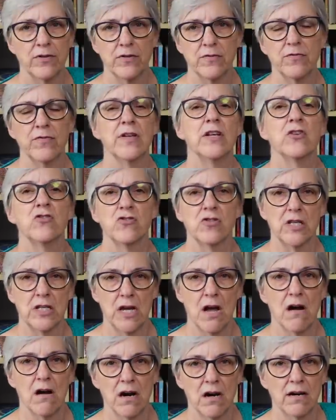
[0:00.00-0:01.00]
to finish the
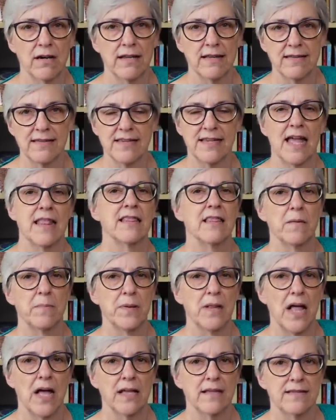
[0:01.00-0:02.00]
yarn and set
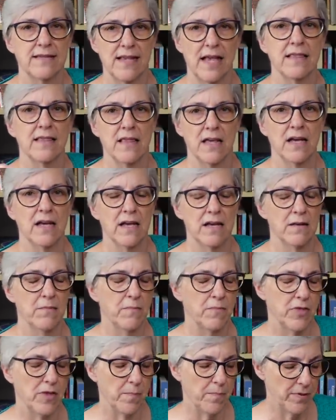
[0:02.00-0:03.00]

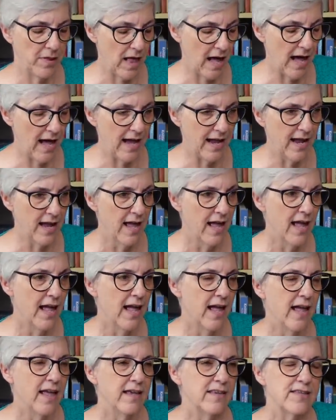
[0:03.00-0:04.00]
the ply.
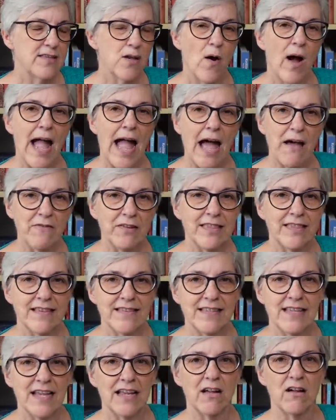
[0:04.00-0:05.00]
So I have
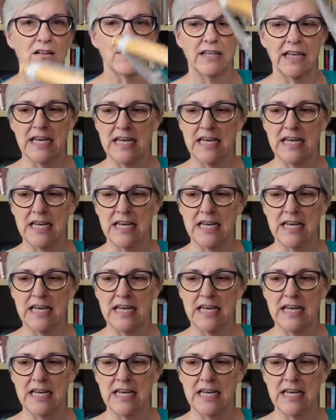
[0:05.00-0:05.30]
this thing called a